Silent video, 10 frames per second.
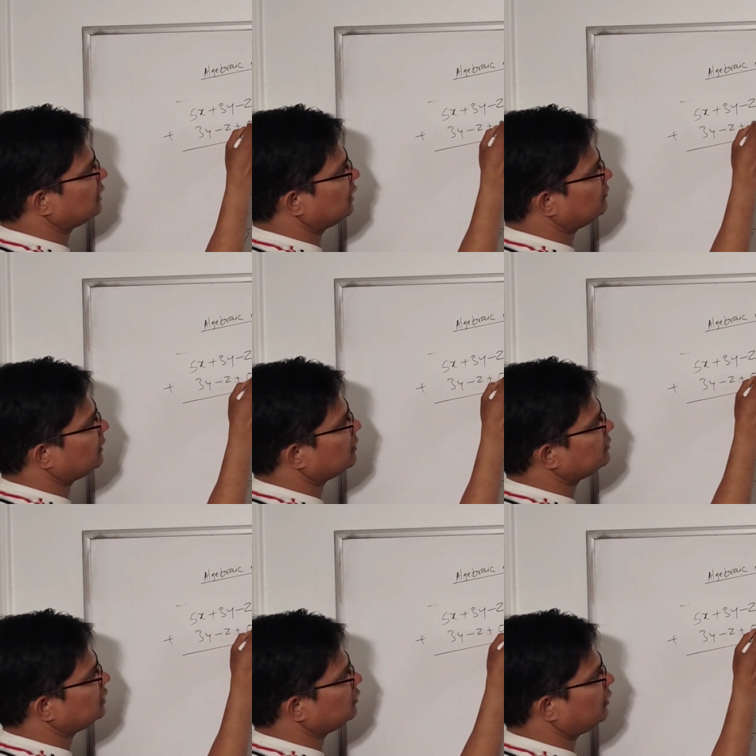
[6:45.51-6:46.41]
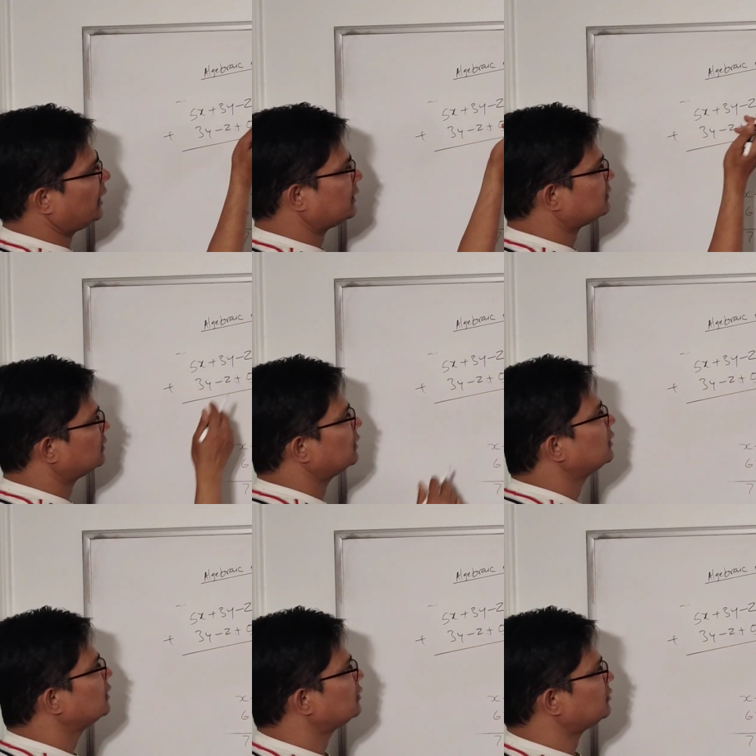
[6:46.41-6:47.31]
it becomes 0x.
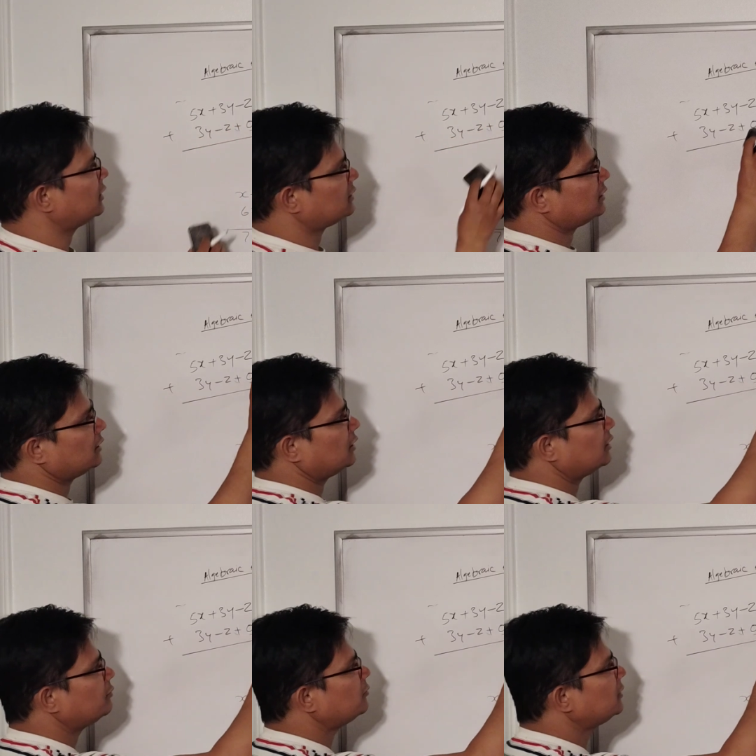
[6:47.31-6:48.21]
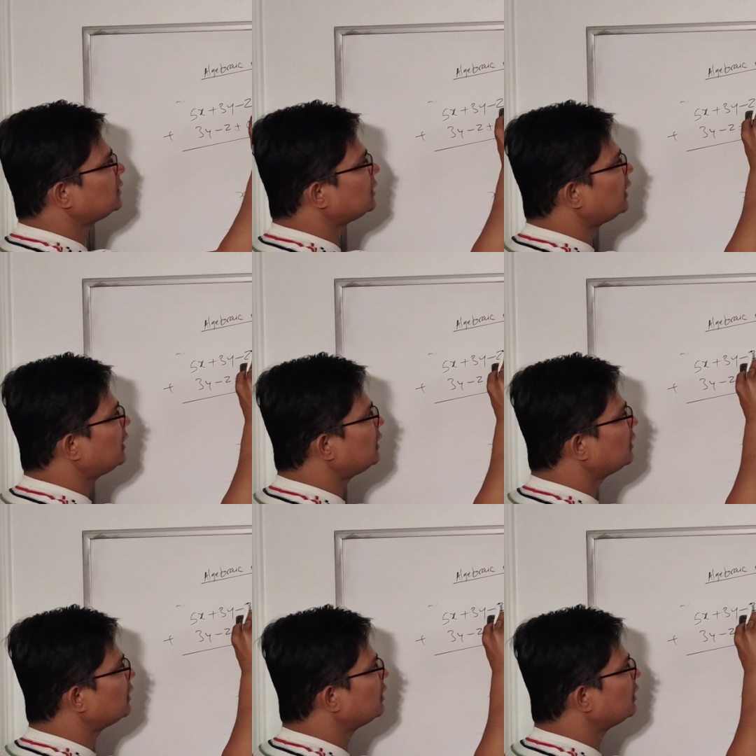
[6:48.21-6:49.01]
So just remove this guy,